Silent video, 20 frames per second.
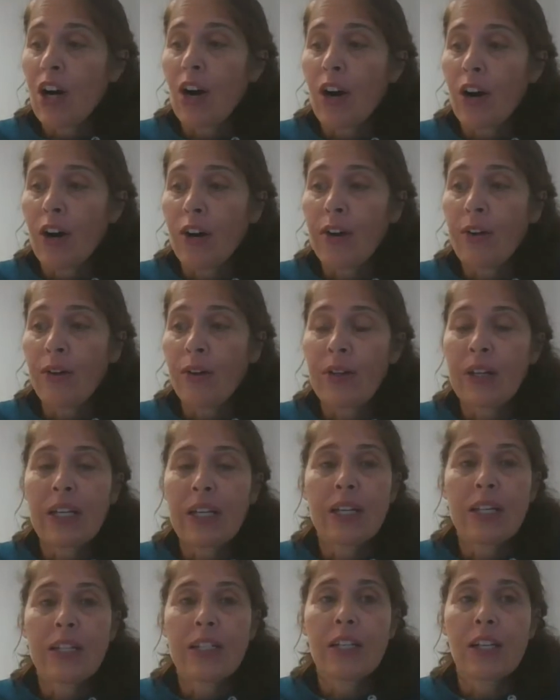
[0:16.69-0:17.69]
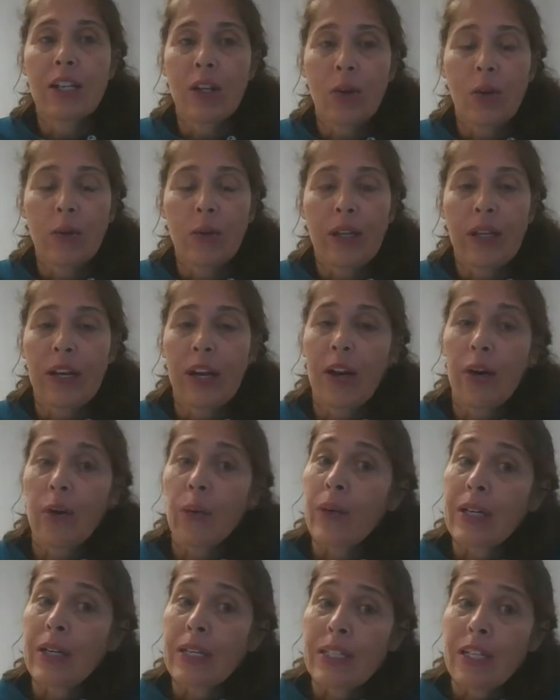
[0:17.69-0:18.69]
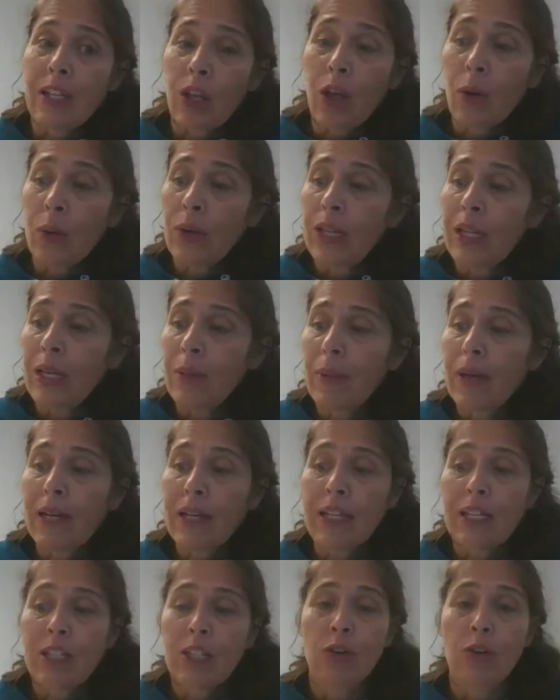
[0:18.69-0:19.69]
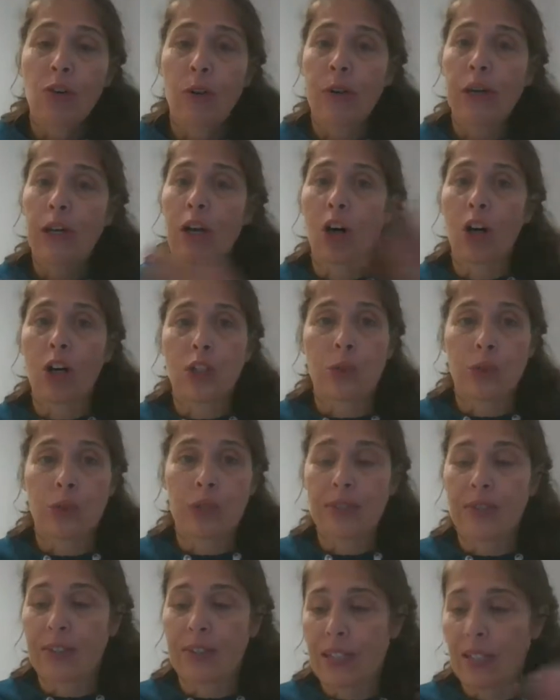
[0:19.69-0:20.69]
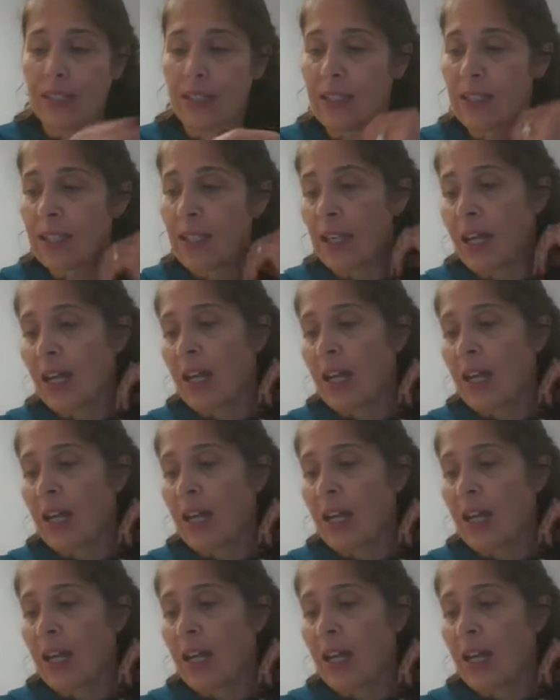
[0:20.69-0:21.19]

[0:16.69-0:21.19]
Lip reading: Arnold is lonely. Not only is he lonely, but he's growing all sorts of zits.